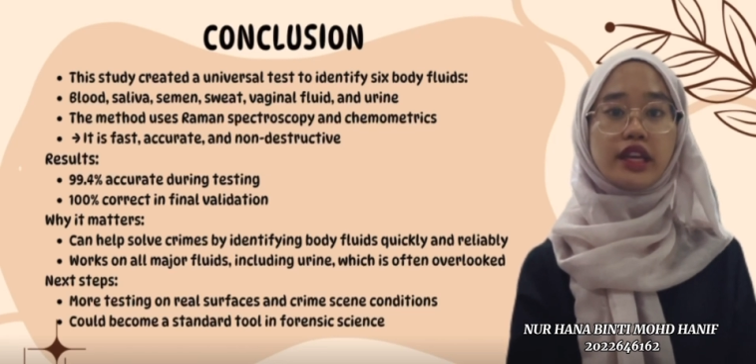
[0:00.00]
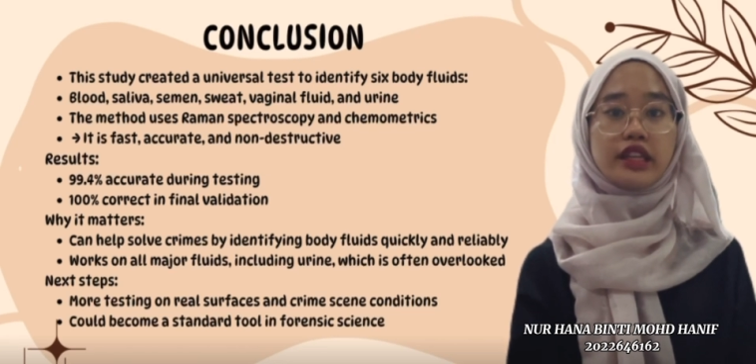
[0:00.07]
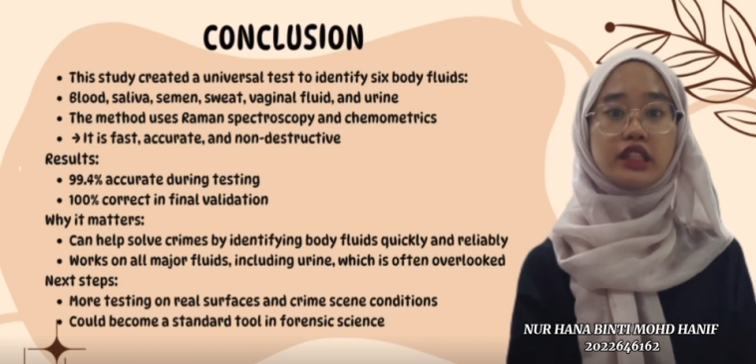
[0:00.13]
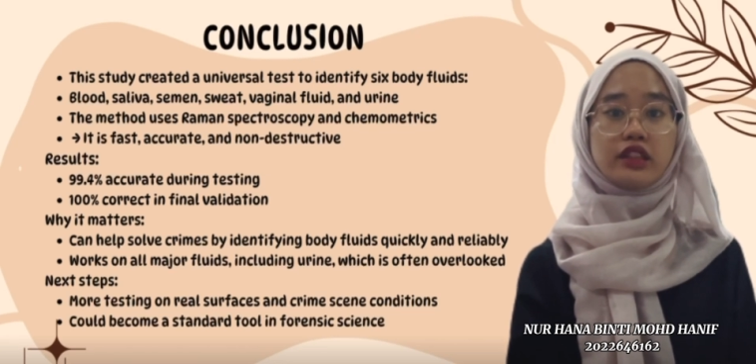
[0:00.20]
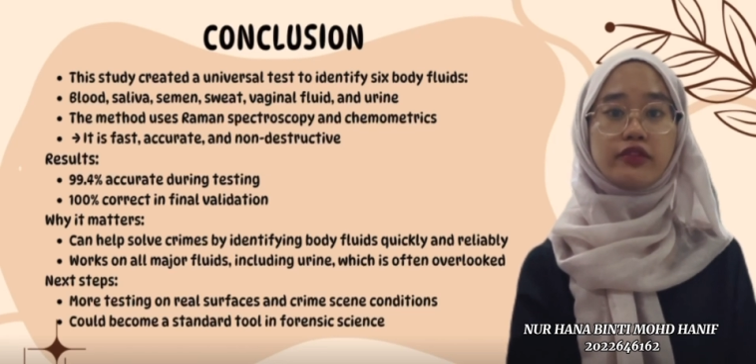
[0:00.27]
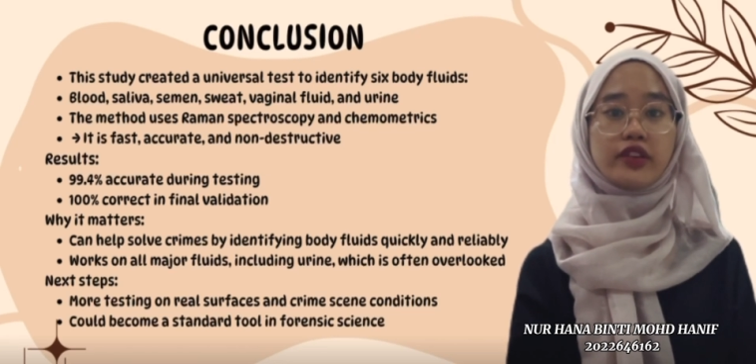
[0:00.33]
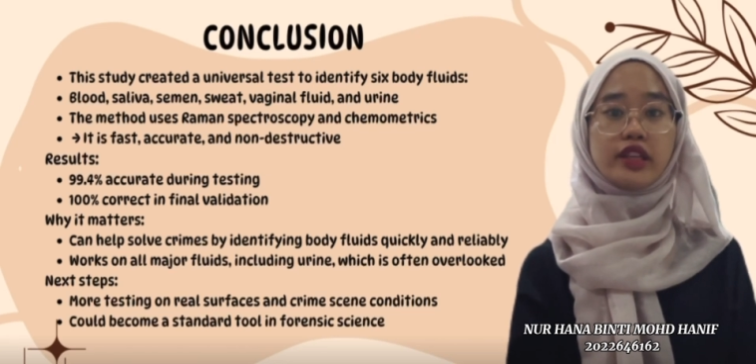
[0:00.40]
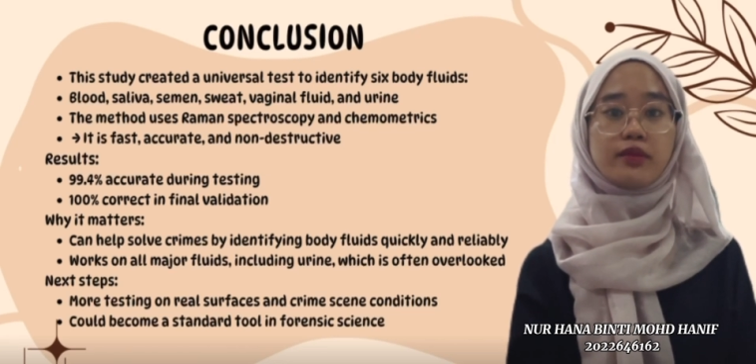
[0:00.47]

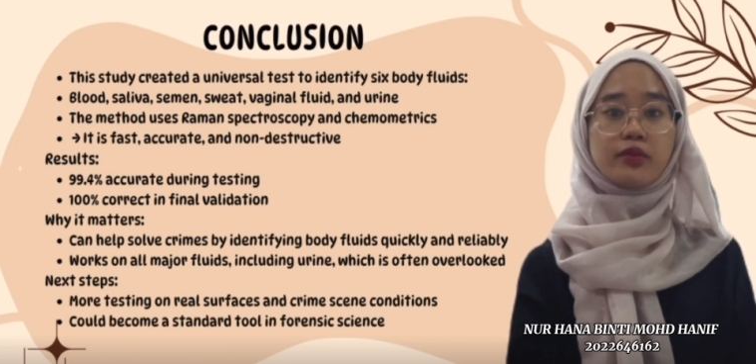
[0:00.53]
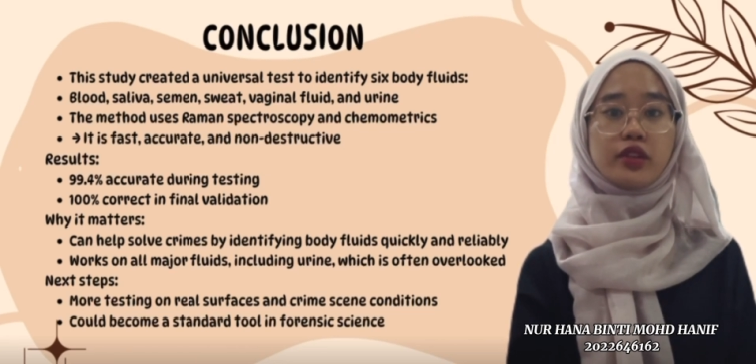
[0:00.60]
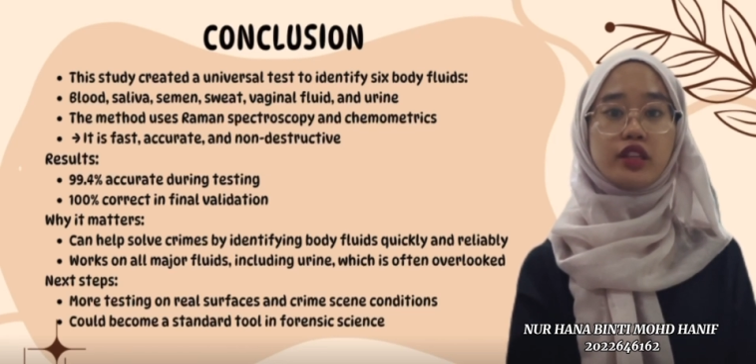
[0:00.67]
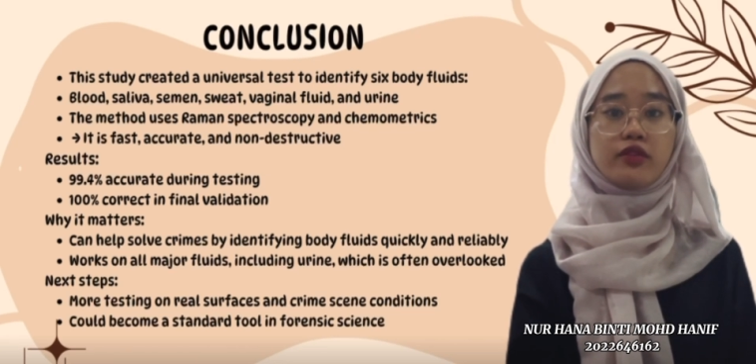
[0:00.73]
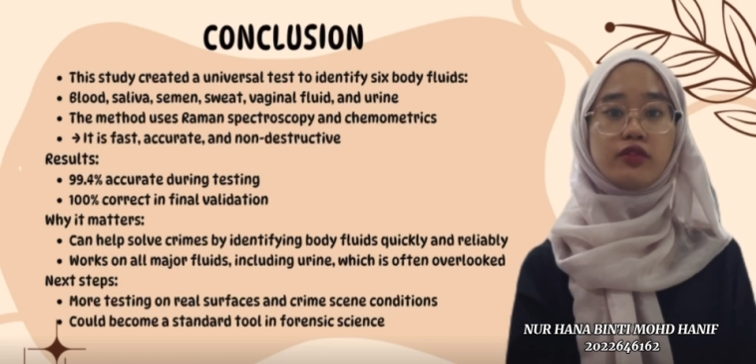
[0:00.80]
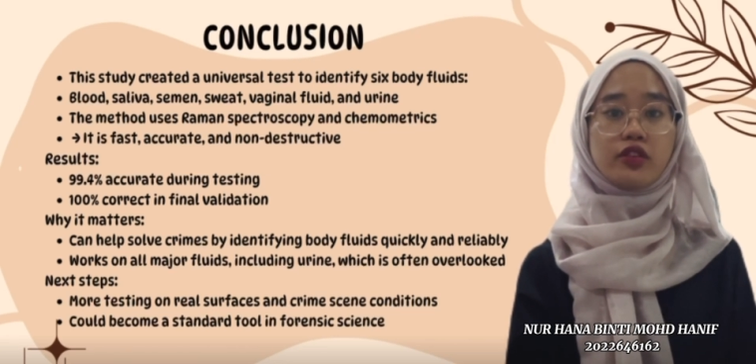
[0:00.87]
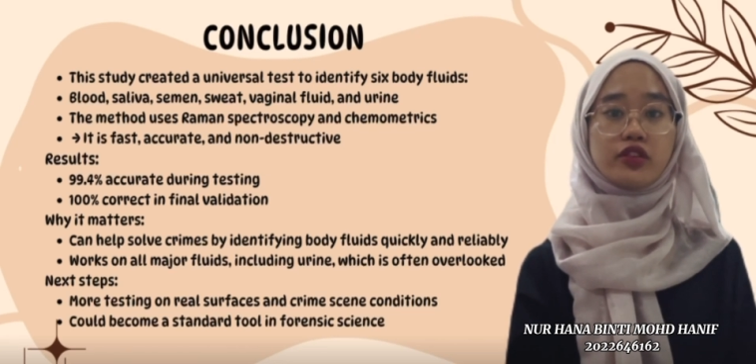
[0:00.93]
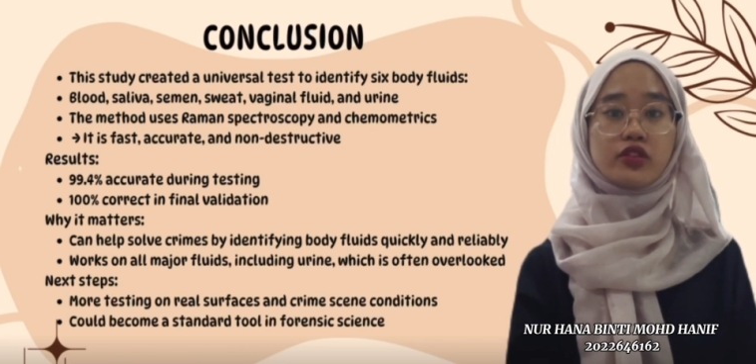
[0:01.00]
identifying
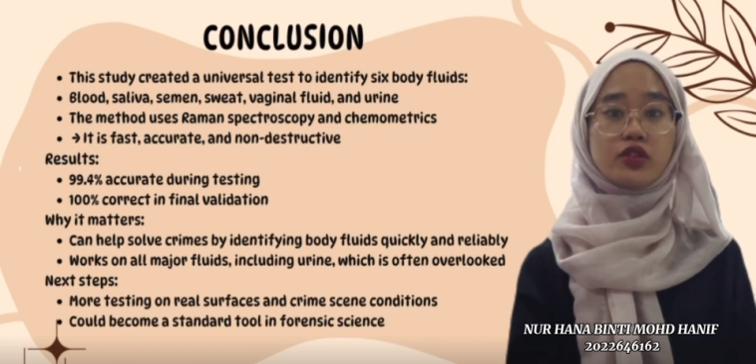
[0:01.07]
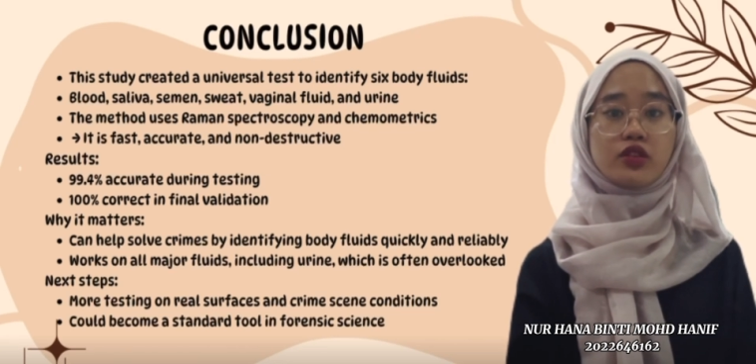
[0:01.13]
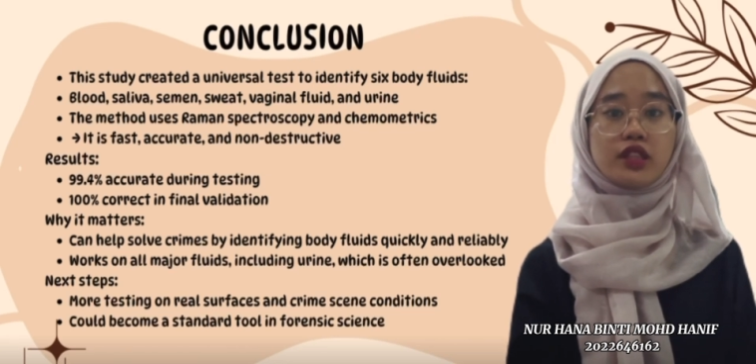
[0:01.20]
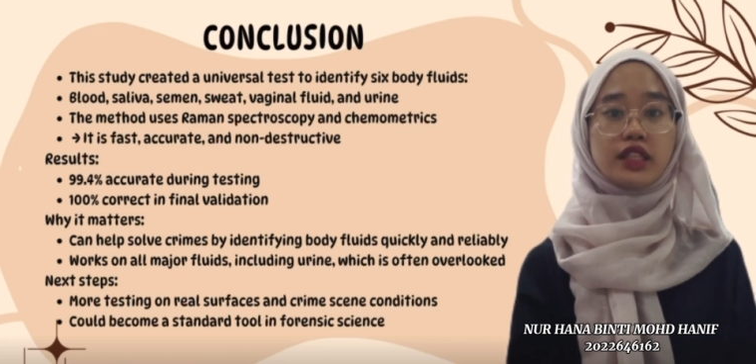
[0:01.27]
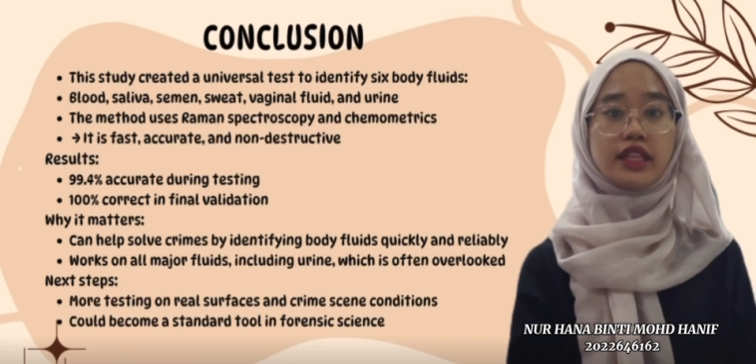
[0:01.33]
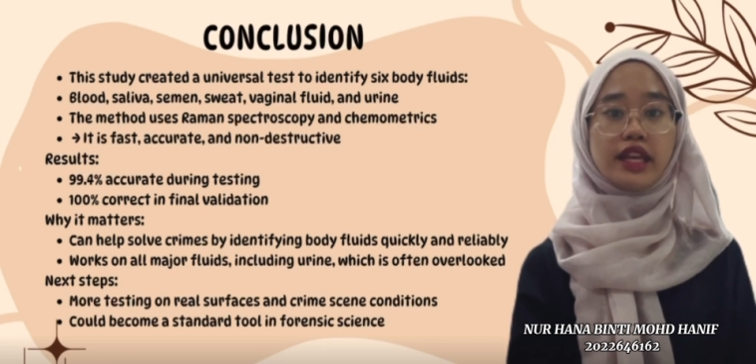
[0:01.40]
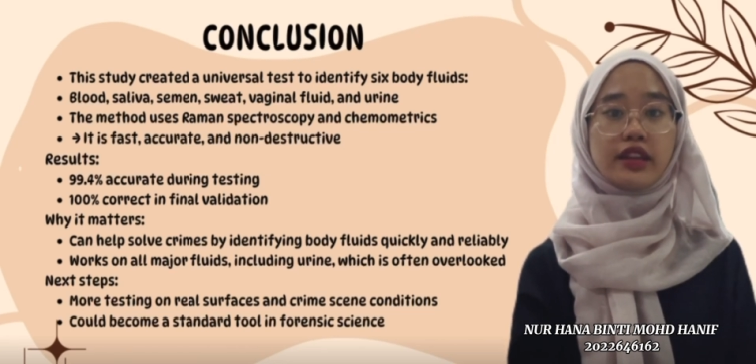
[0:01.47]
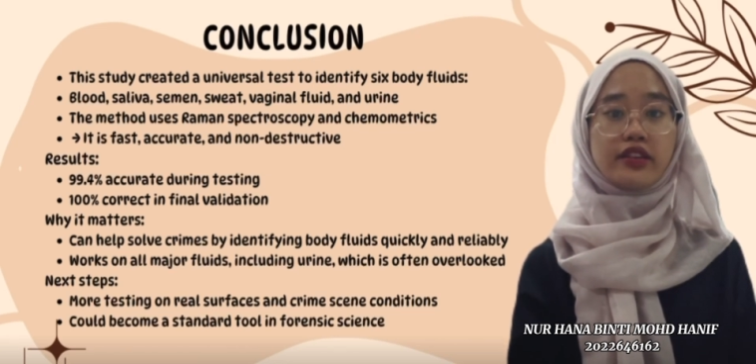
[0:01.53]
body fluids
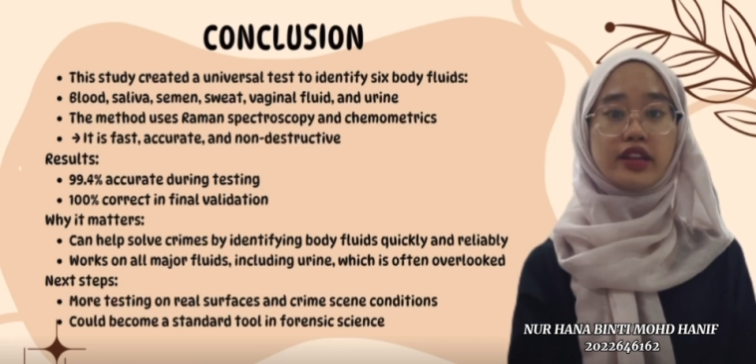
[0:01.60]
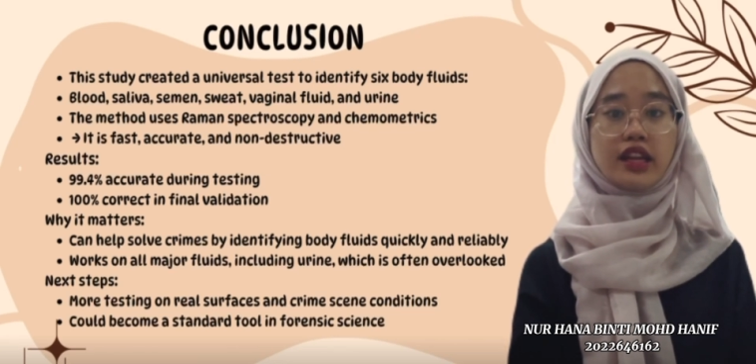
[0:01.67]
quickly and